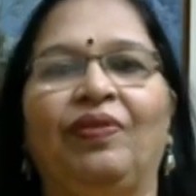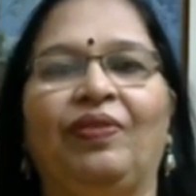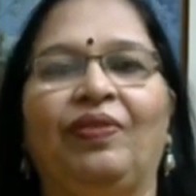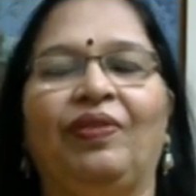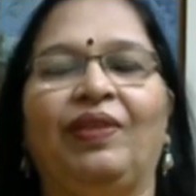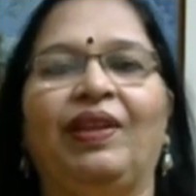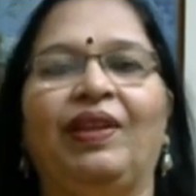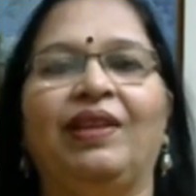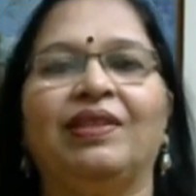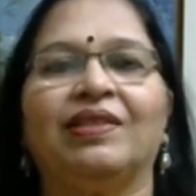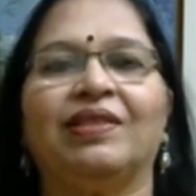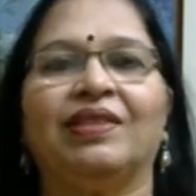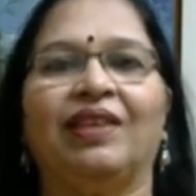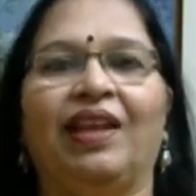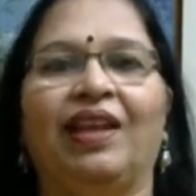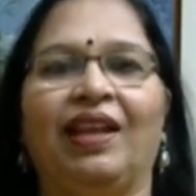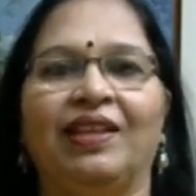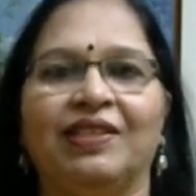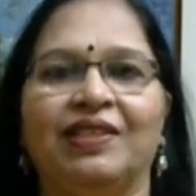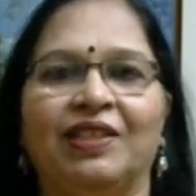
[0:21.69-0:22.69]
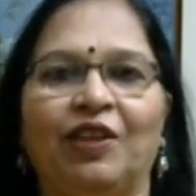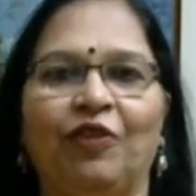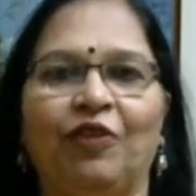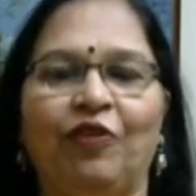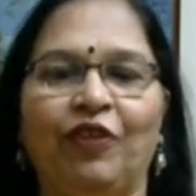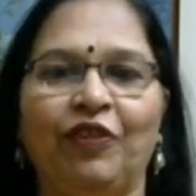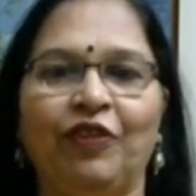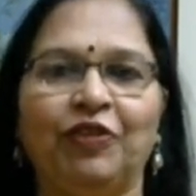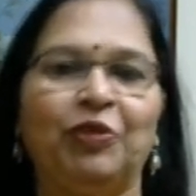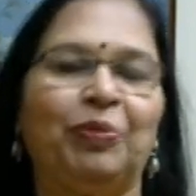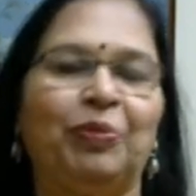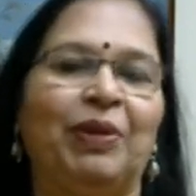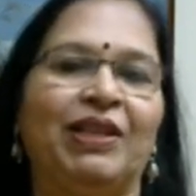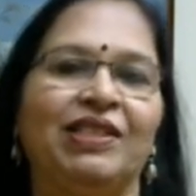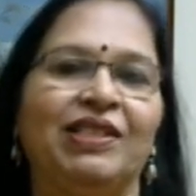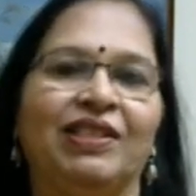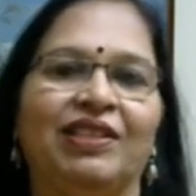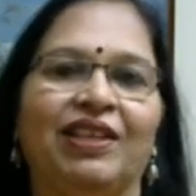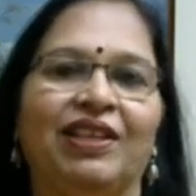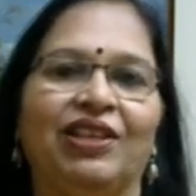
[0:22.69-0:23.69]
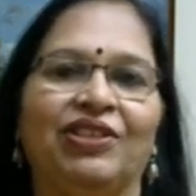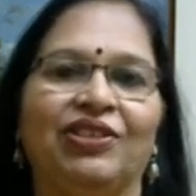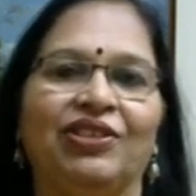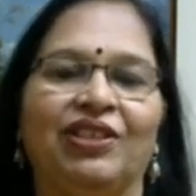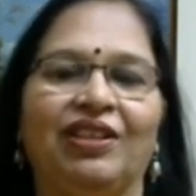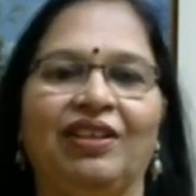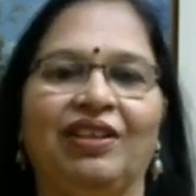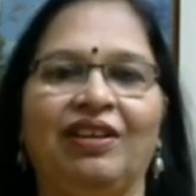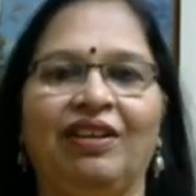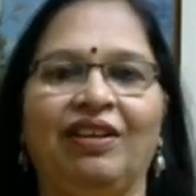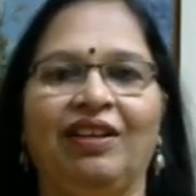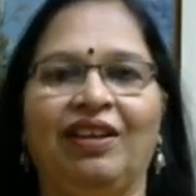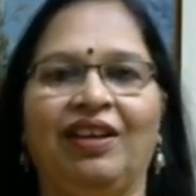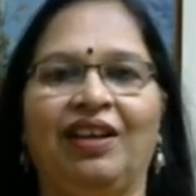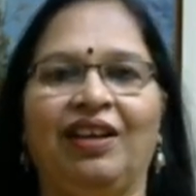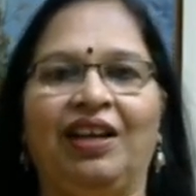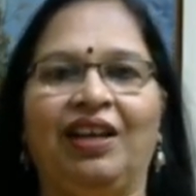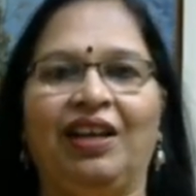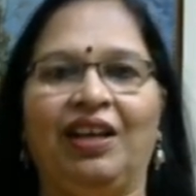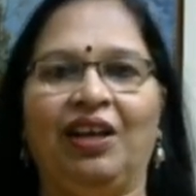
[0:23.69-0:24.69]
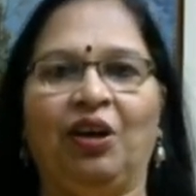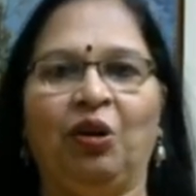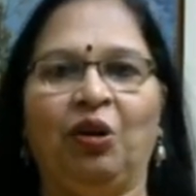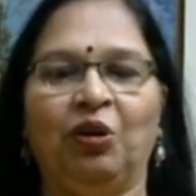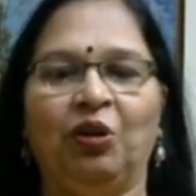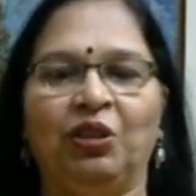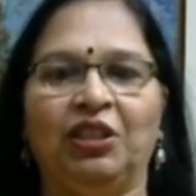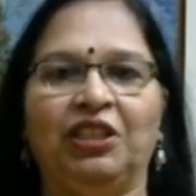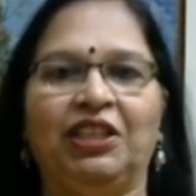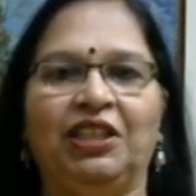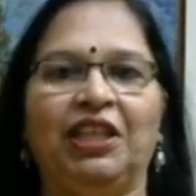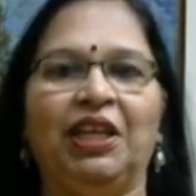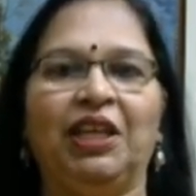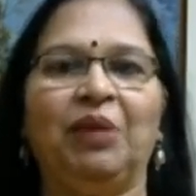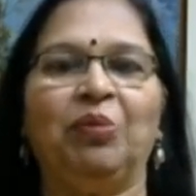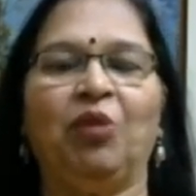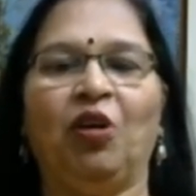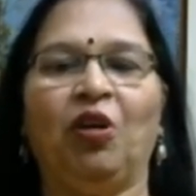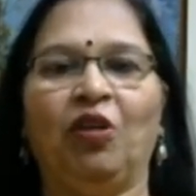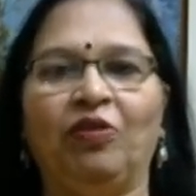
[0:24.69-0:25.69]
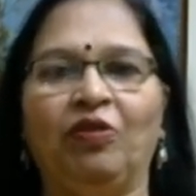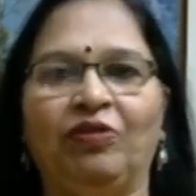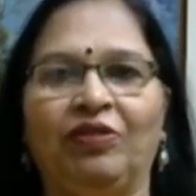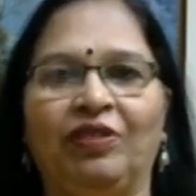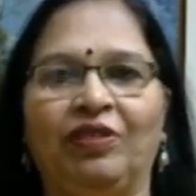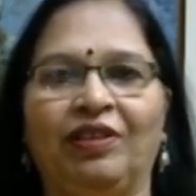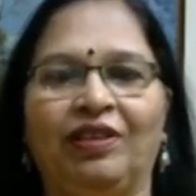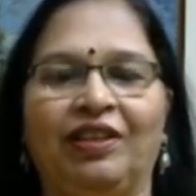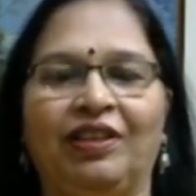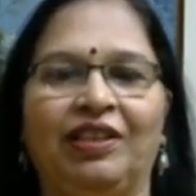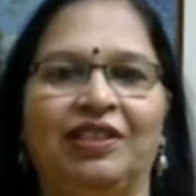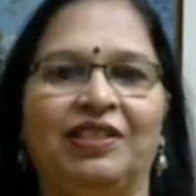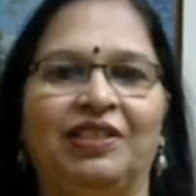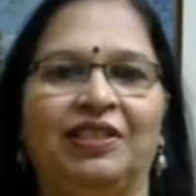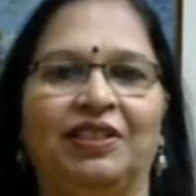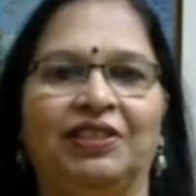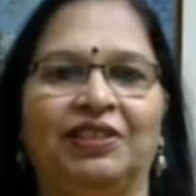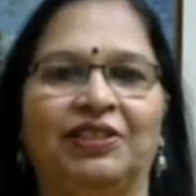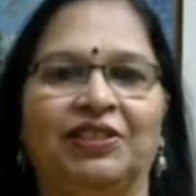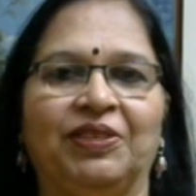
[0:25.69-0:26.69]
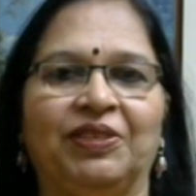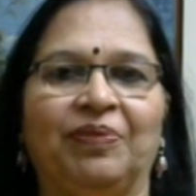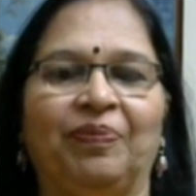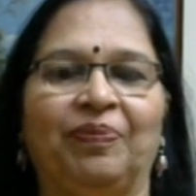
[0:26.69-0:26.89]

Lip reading: This is the fifth presentation on the theme of research.